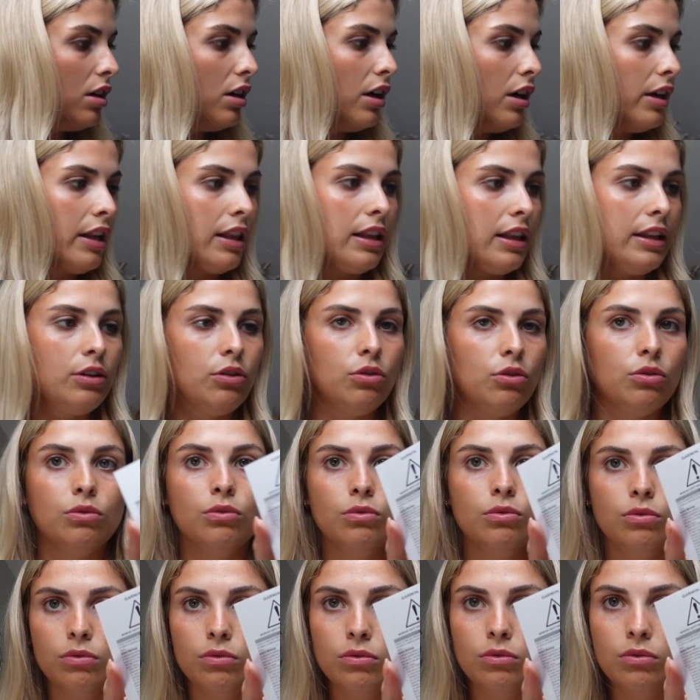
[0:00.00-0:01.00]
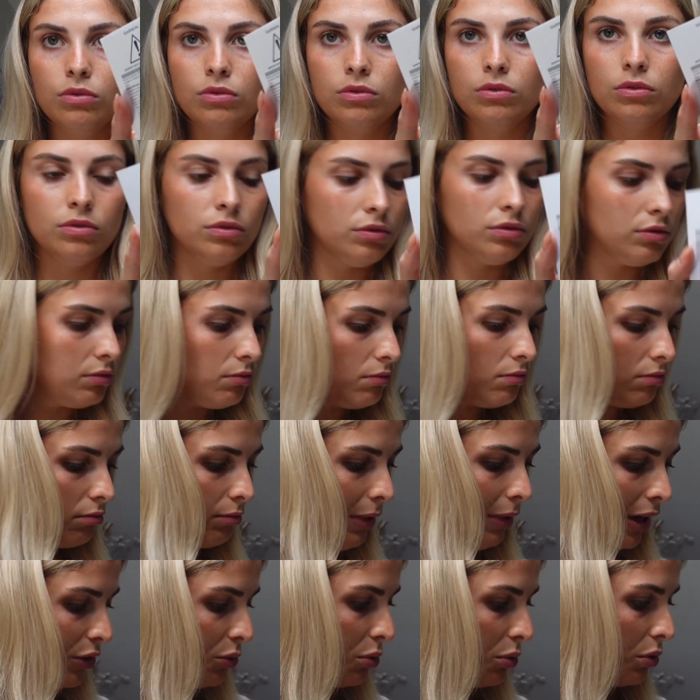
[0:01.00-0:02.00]
and a little
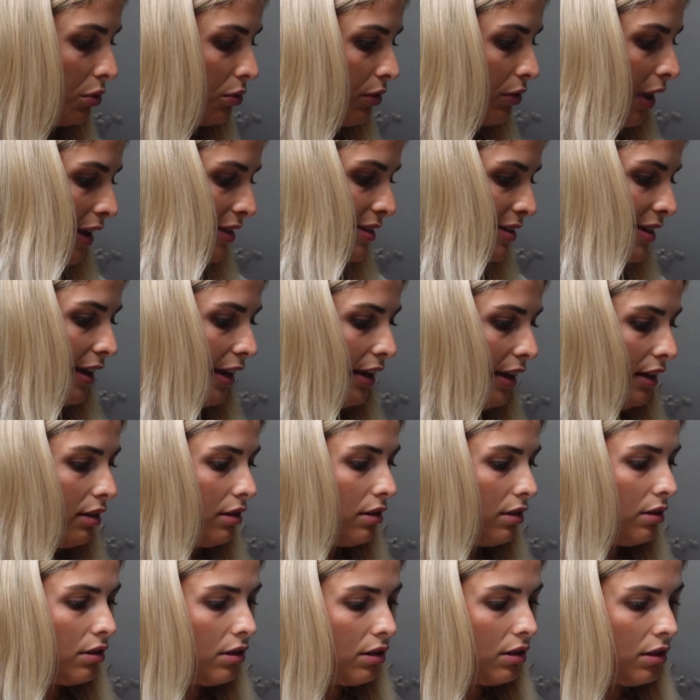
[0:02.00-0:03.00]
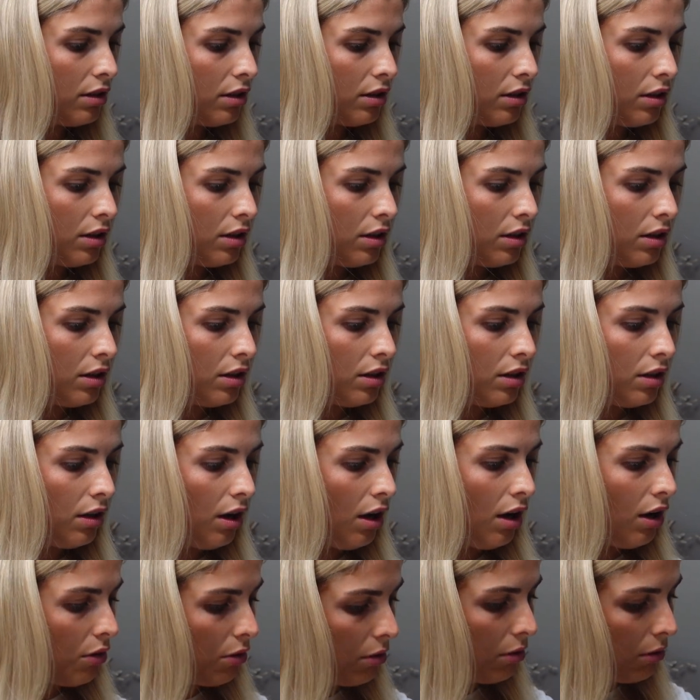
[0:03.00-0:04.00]
manual. That's it.
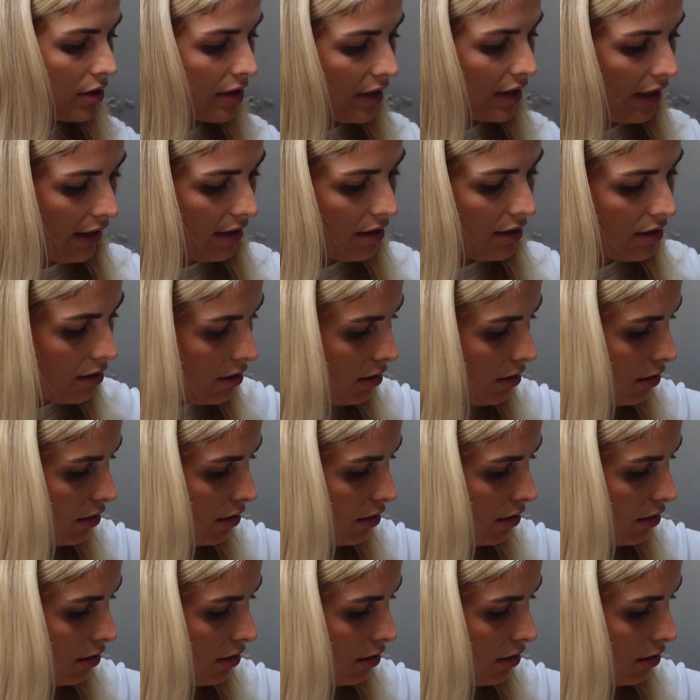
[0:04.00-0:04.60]
Oh, what's this?